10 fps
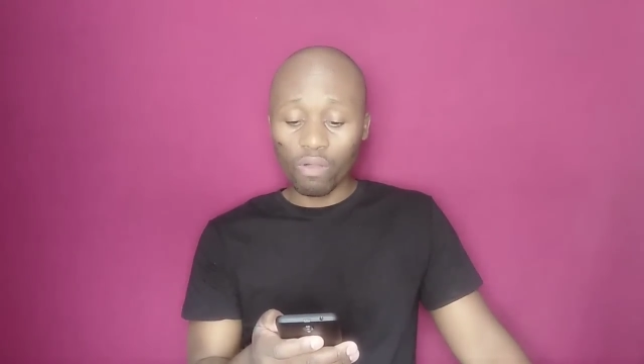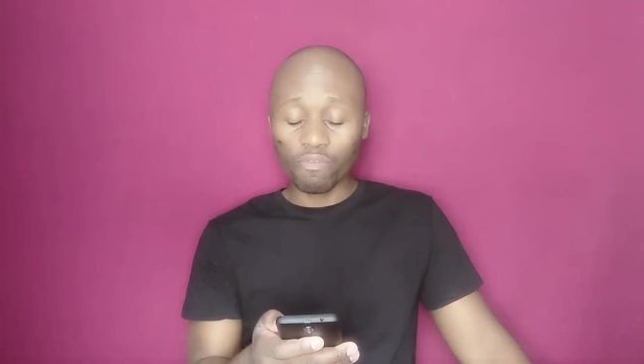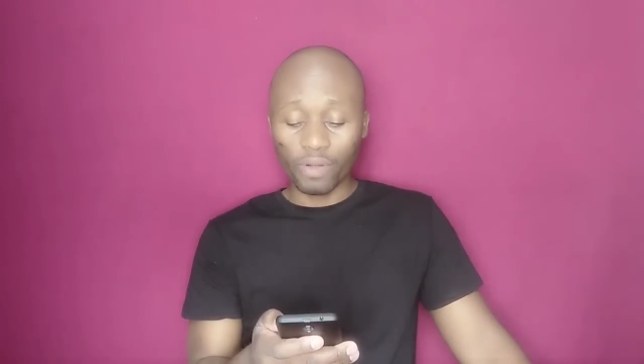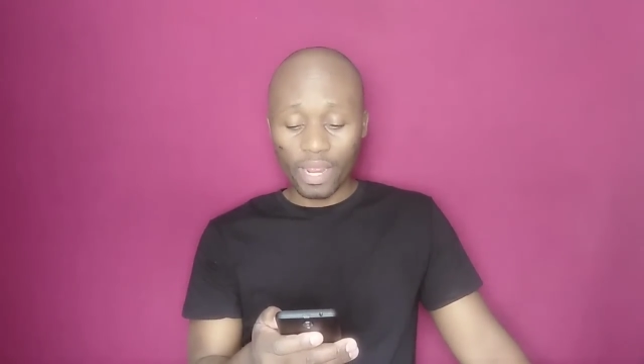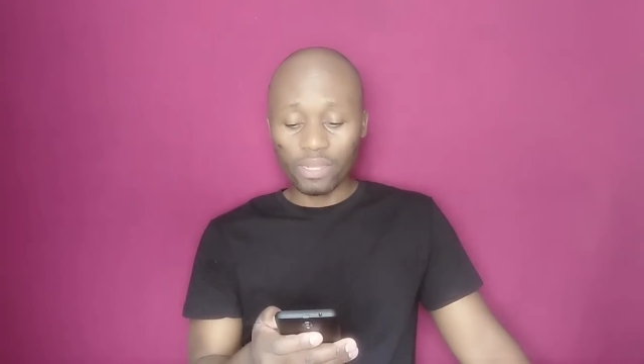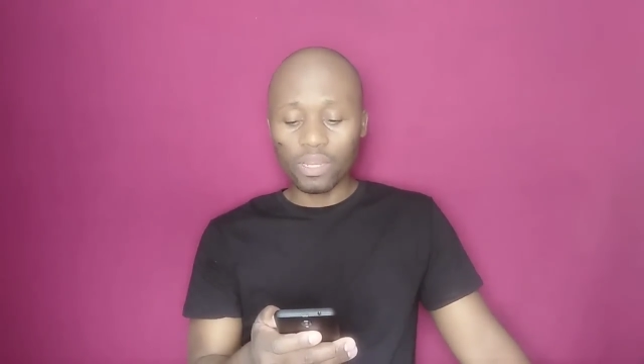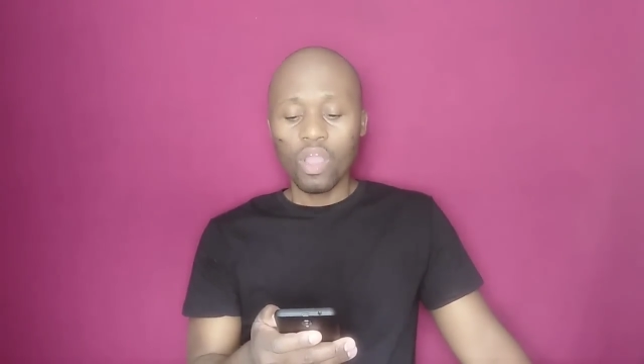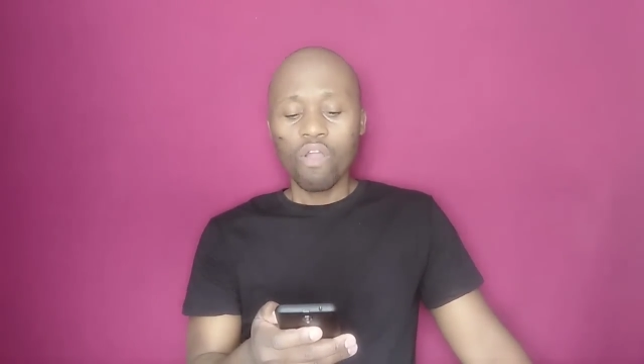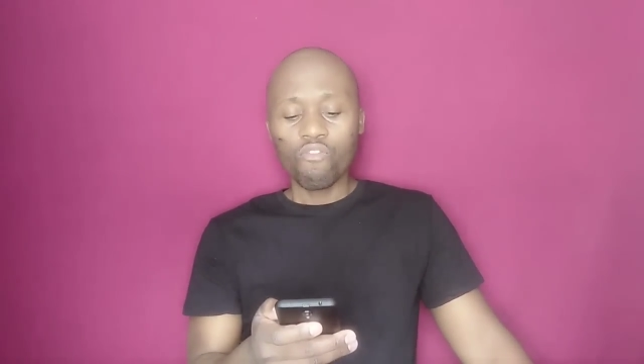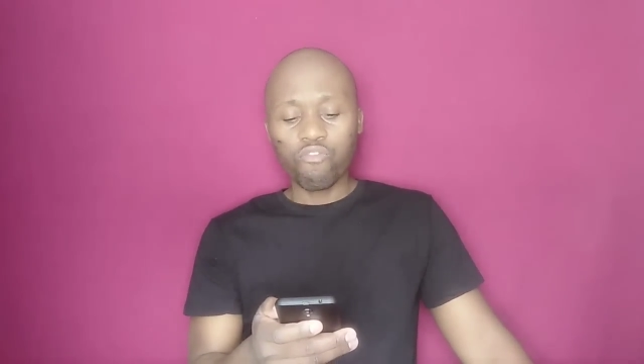of rand
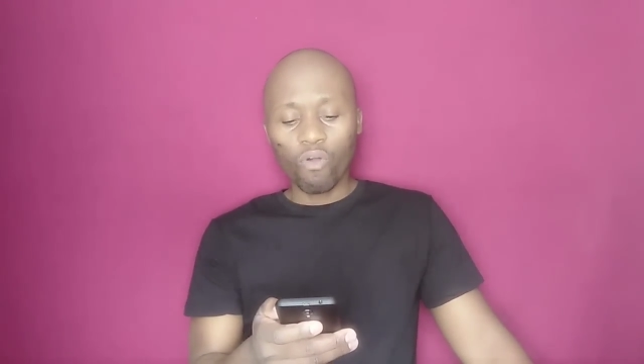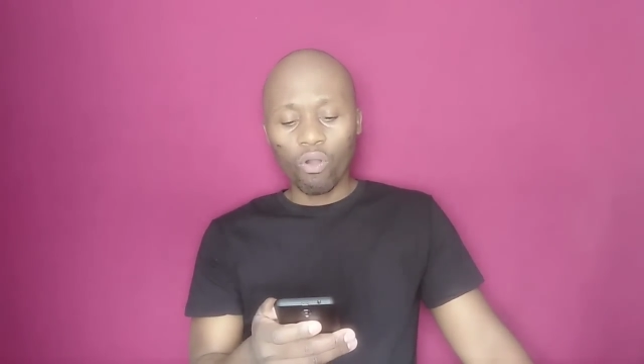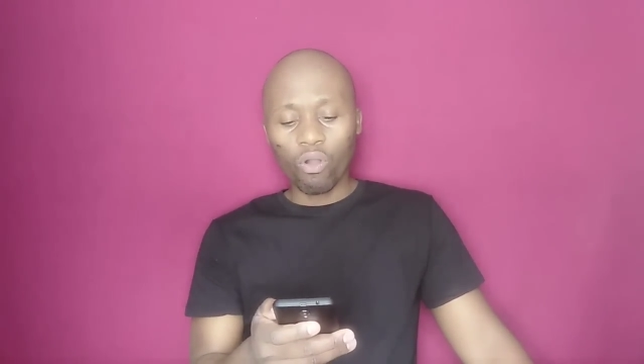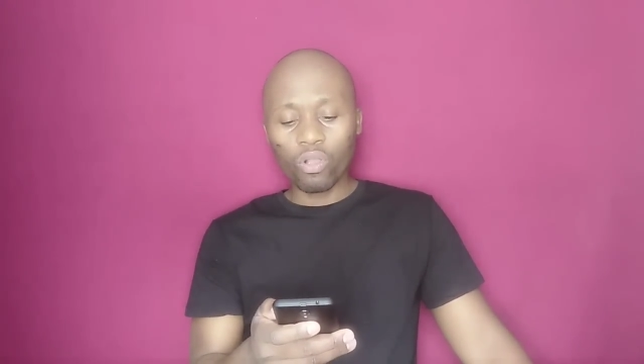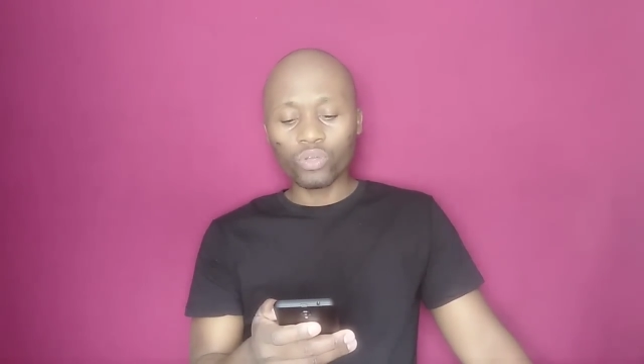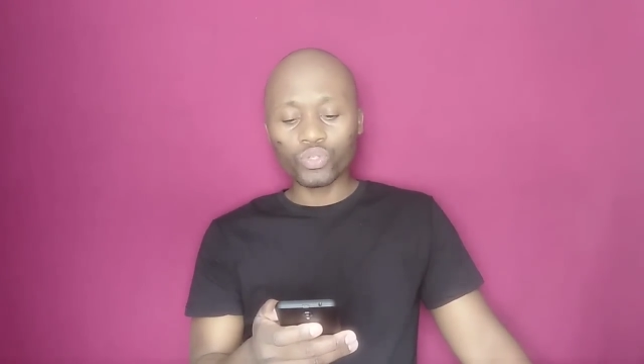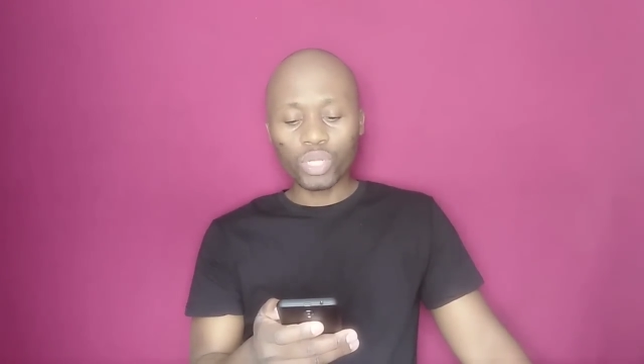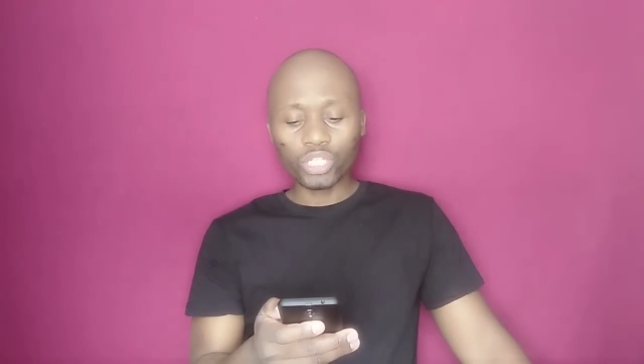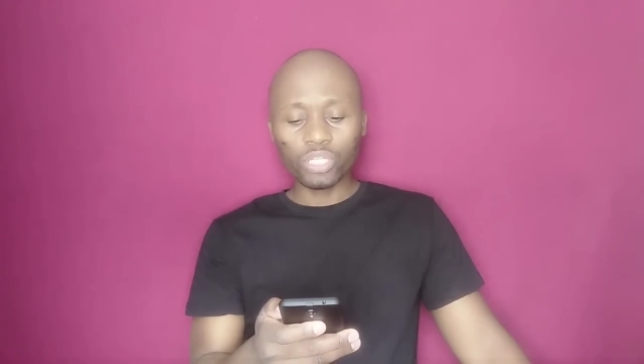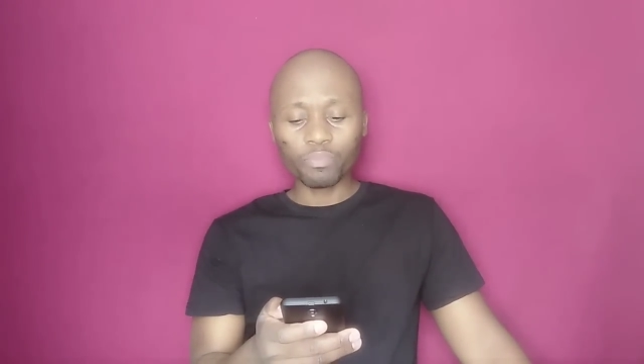for
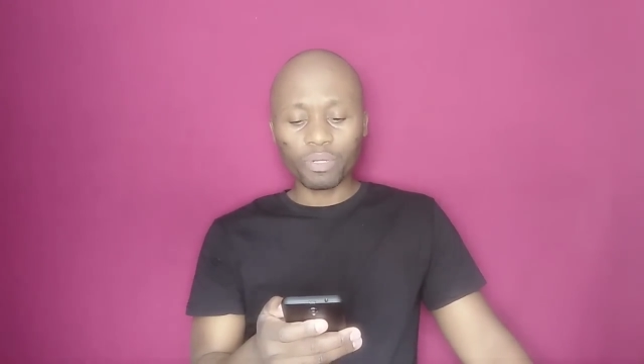construction,